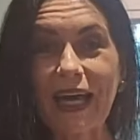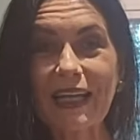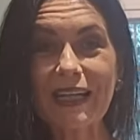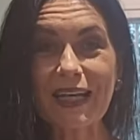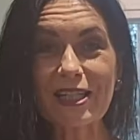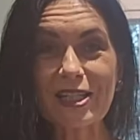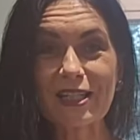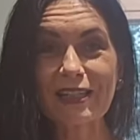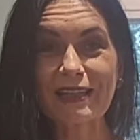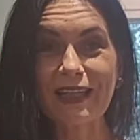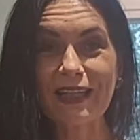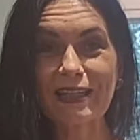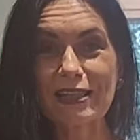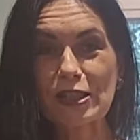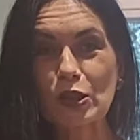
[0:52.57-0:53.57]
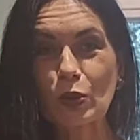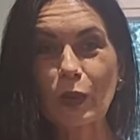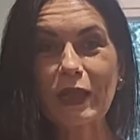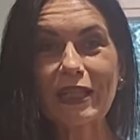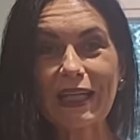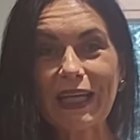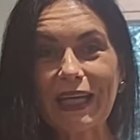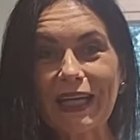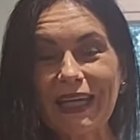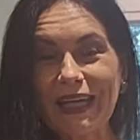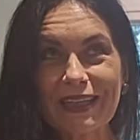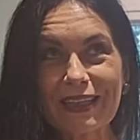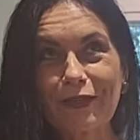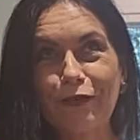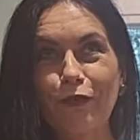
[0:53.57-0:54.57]
get actually that squid
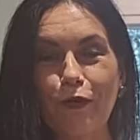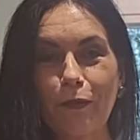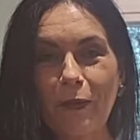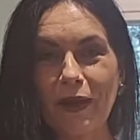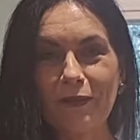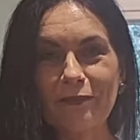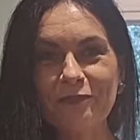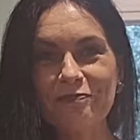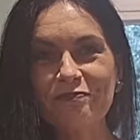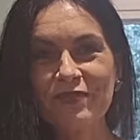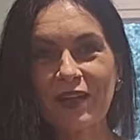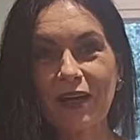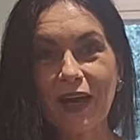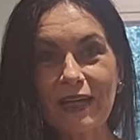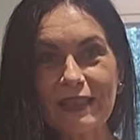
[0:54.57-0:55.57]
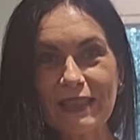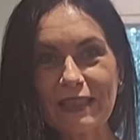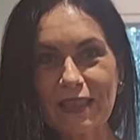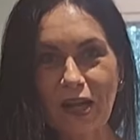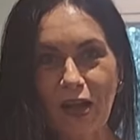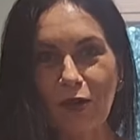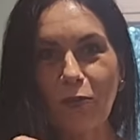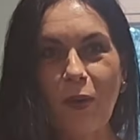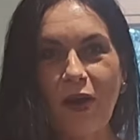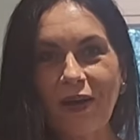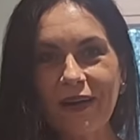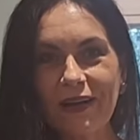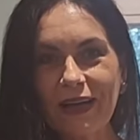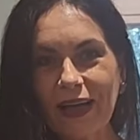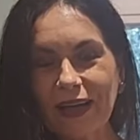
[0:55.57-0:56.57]
ink from a cutting
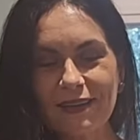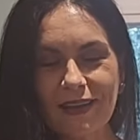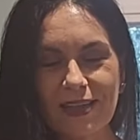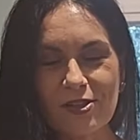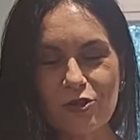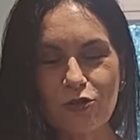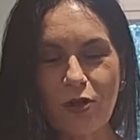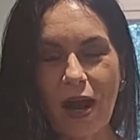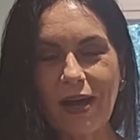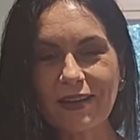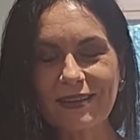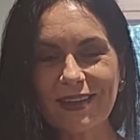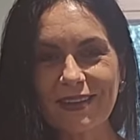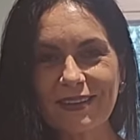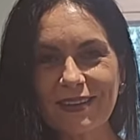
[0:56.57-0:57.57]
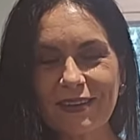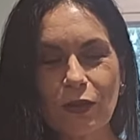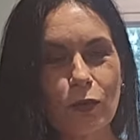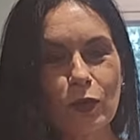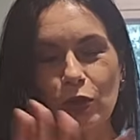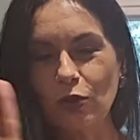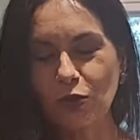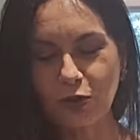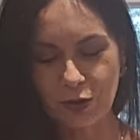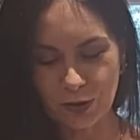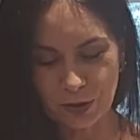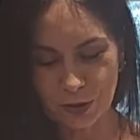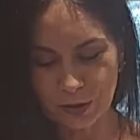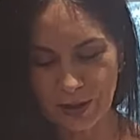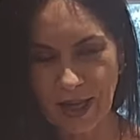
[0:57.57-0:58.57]
calamari and extract that. We're not going
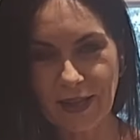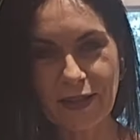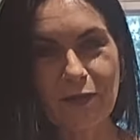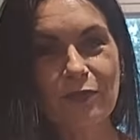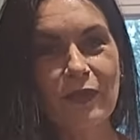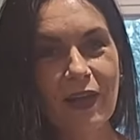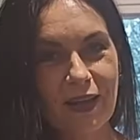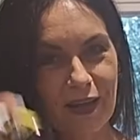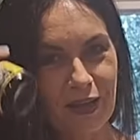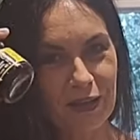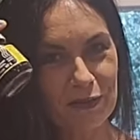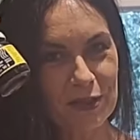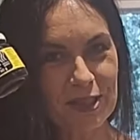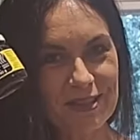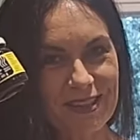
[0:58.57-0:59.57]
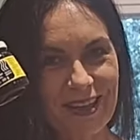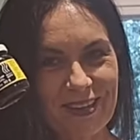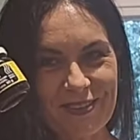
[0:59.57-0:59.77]
to do that. I just